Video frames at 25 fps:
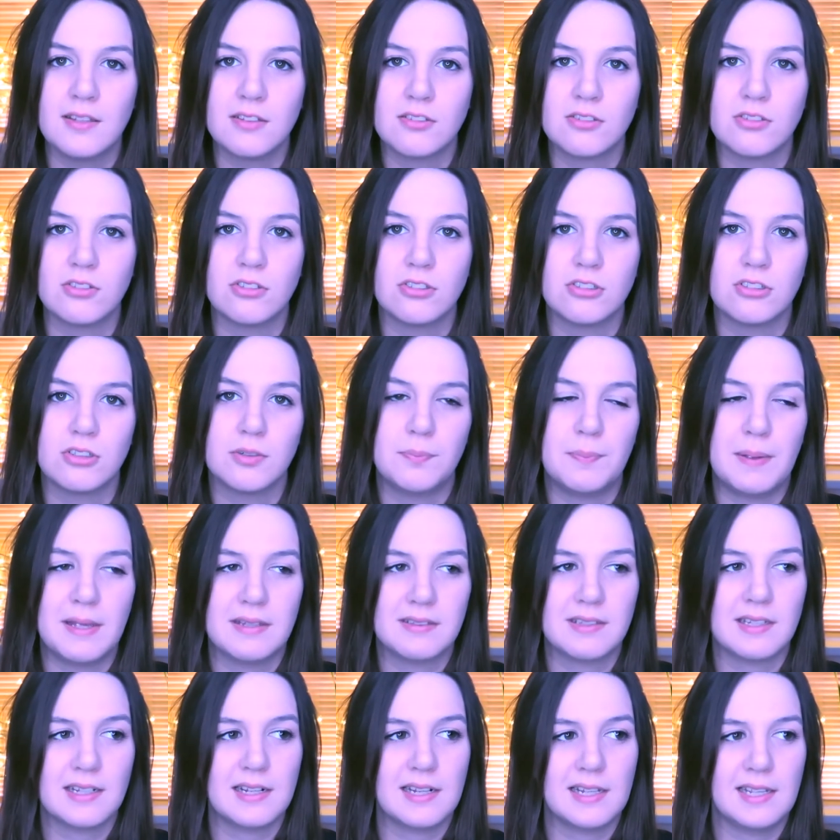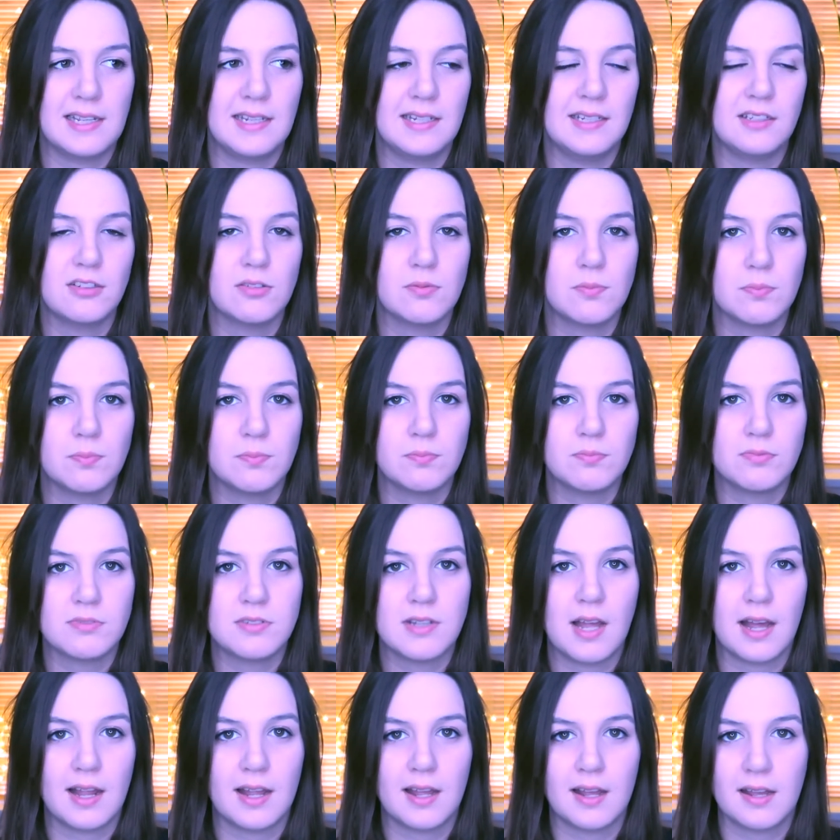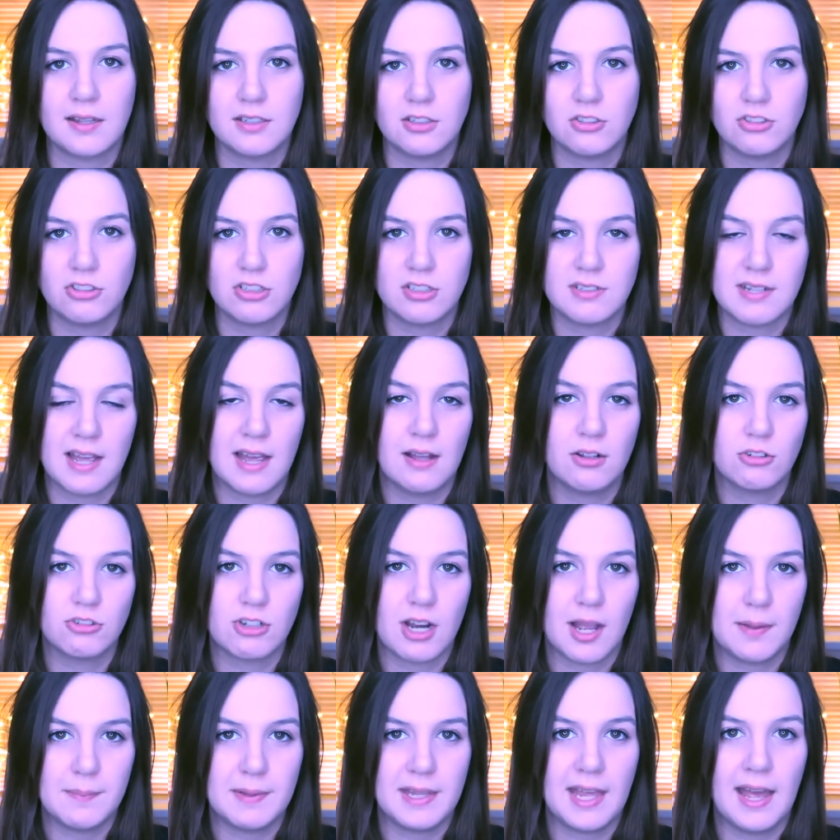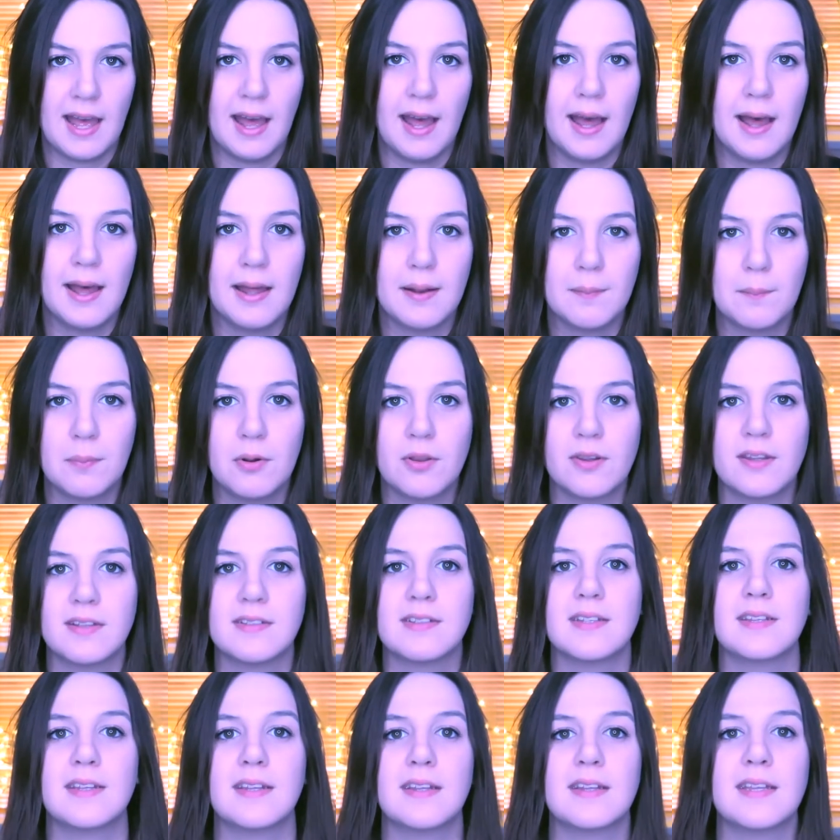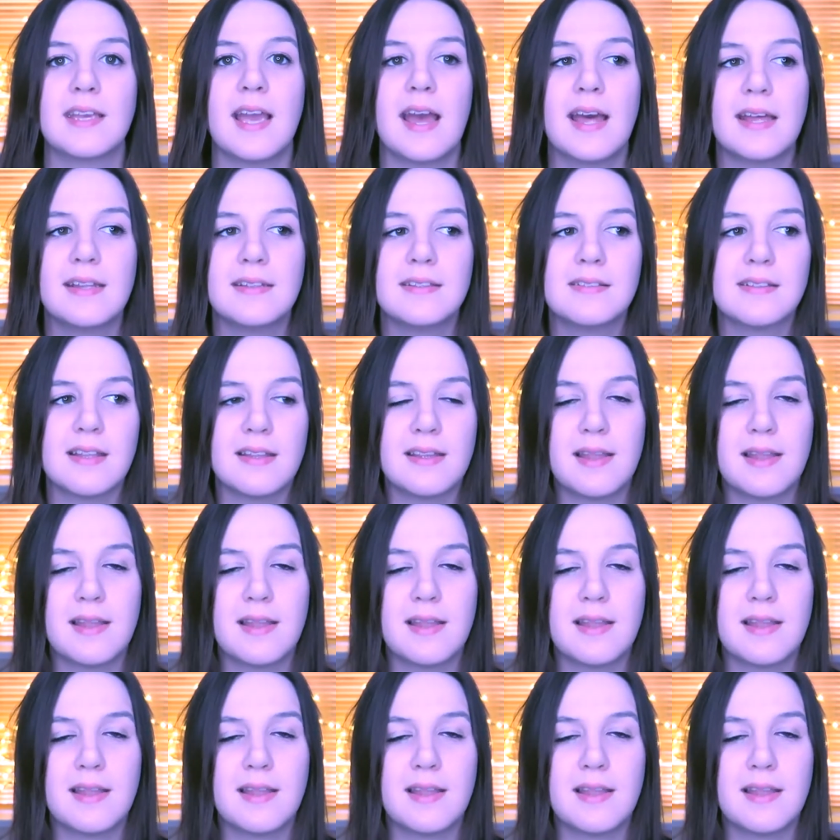So basically I used to tail dry my hair and put this into the ends,